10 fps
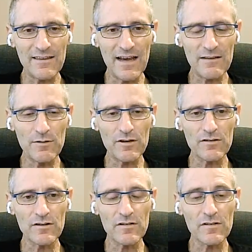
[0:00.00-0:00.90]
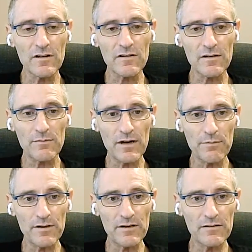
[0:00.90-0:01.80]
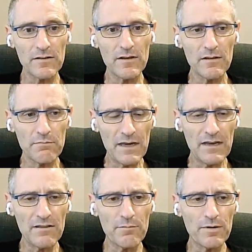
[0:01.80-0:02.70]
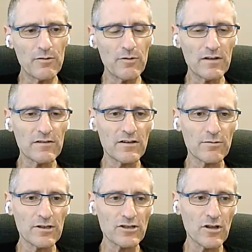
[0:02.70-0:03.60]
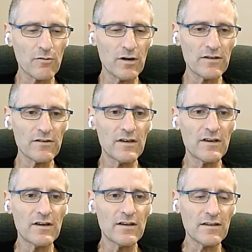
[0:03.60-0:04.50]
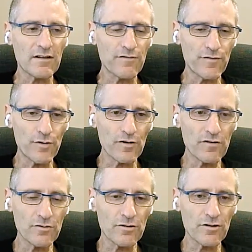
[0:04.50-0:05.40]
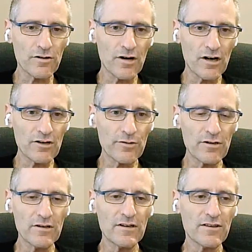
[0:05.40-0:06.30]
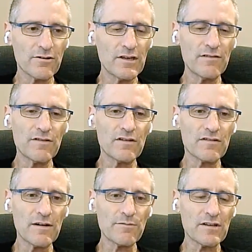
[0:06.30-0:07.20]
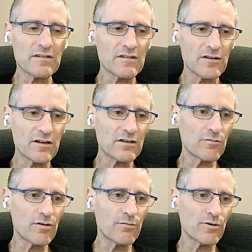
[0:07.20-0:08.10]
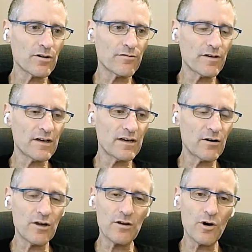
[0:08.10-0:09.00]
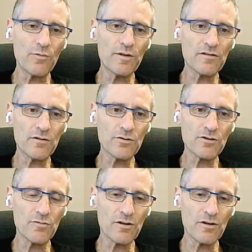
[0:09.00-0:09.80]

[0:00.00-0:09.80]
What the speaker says: that, because there are still some companies, mainly the big ones, the traditional ones, that force you to their hardware. There are even some that started with more of an open solution with a